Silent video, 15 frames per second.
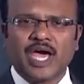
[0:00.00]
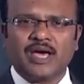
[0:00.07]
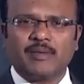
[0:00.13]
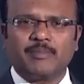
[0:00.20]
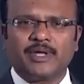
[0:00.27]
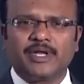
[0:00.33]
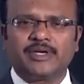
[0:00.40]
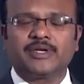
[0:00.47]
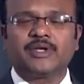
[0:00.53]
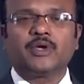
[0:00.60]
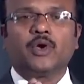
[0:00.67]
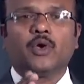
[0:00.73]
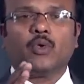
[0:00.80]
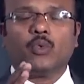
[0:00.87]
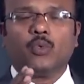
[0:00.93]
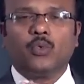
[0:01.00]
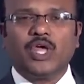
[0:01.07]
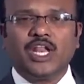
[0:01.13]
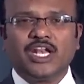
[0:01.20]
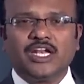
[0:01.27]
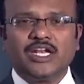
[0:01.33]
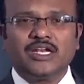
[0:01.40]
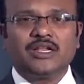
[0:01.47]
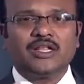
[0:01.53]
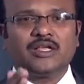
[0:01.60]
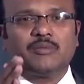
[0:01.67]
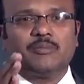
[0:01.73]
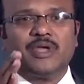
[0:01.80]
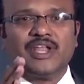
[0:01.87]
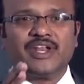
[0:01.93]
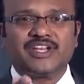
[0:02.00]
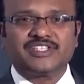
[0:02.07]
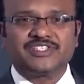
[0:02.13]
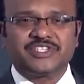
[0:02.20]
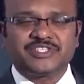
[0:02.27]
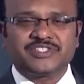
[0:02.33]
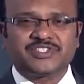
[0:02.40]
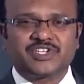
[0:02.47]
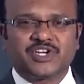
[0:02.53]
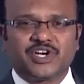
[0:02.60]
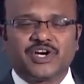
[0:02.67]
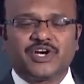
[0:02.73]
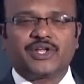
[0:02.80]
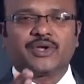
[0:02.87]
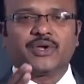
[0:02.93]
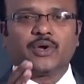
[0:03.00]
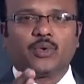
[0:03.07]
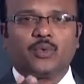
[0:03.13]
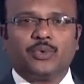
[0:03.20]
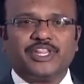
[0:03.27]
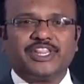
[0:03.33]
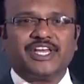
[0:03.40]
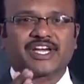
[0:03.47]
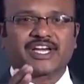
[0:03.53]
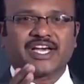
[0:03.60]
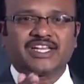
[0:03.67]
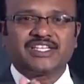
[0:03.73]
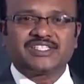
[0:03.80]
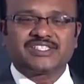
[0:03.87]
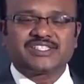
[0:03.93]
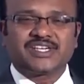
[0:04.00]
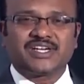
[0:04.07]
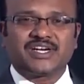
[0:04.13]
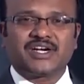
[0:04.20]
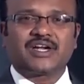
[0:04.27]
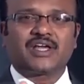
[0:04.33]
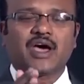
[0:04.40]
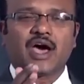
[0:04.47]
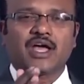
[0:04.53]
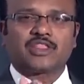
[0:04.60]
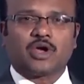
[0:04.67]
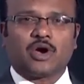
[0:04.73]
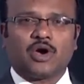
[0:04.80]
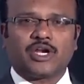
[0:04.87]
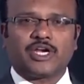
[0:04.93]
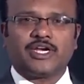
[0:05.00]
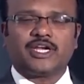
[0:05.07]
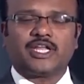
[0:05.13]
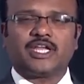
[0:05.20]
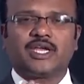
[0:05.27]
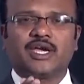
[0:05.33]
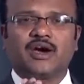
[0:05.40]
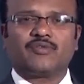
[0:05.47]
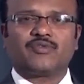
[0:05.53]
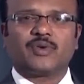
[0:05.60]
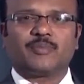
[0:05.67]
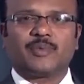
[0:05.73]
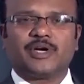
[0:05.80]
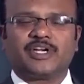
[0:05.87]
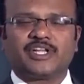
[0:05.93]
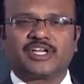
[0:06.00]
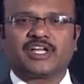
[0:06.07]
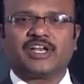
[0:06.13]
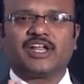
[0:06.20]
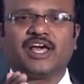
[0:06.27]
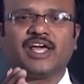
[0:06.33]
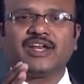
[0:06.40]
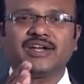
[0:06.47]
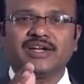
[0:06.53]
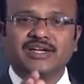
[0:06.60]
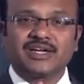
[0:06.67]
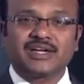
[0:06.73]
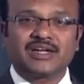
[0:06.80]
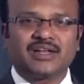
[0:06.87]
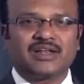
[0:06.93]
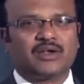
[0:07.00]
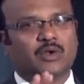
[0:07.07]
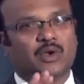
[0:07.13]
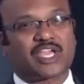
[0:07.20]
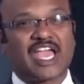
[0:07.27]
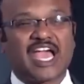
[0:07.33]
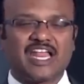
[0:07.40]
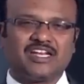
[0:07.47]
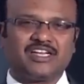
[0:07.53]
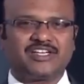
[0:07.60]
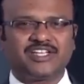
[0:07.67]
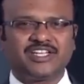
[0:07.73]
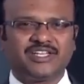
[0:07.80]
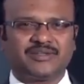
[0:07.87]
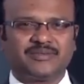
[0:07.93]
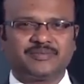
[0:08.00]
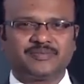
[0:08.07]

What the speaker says: happen will be registered with the concerned authority of a particular locality.